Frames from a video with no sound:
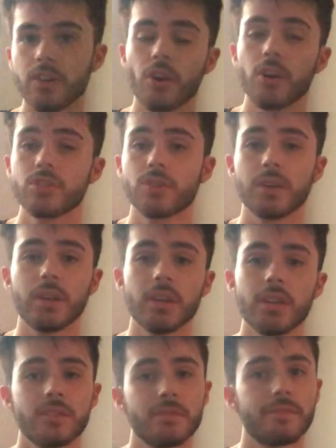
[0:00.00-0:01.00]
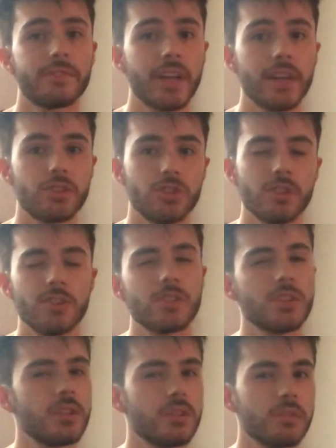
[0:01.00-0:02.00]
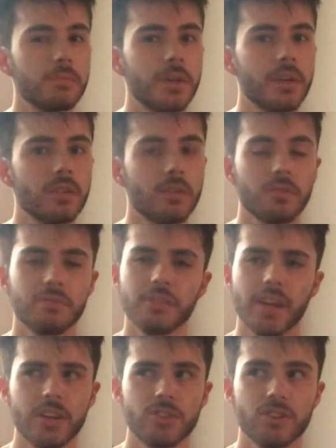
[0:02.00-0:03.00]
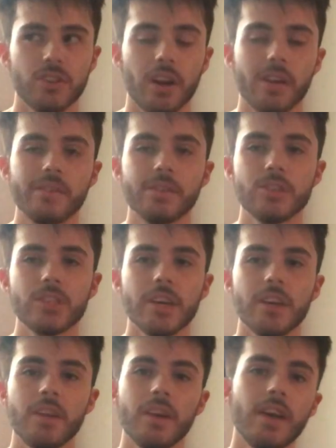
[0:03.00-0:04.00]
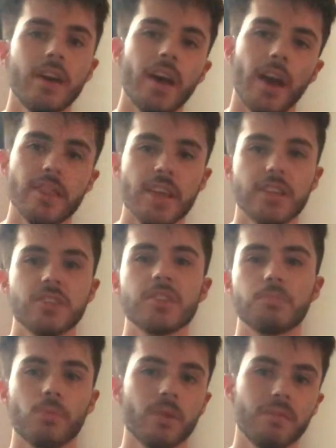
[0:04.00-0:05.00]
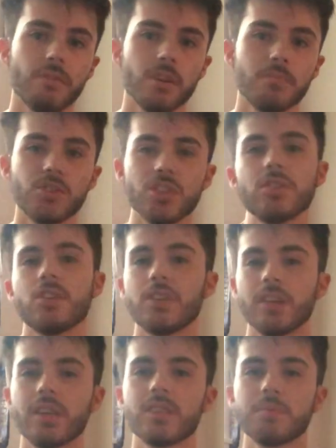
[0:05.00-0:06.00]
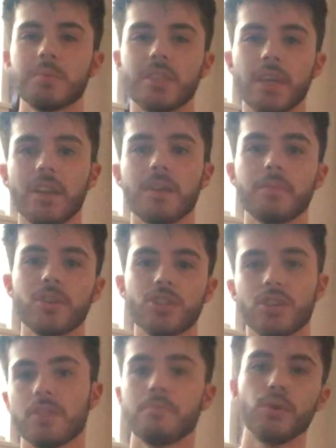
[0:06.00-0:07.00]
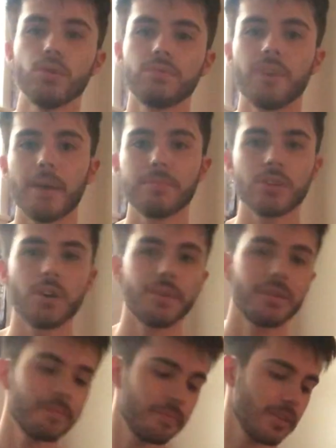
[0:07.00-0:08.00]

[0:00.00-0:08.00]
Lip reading: You're also going to need some flanger, just a little bit, or flanger, however you say it, and then some reverb just so you can get some stadium-ish Muse vibes going.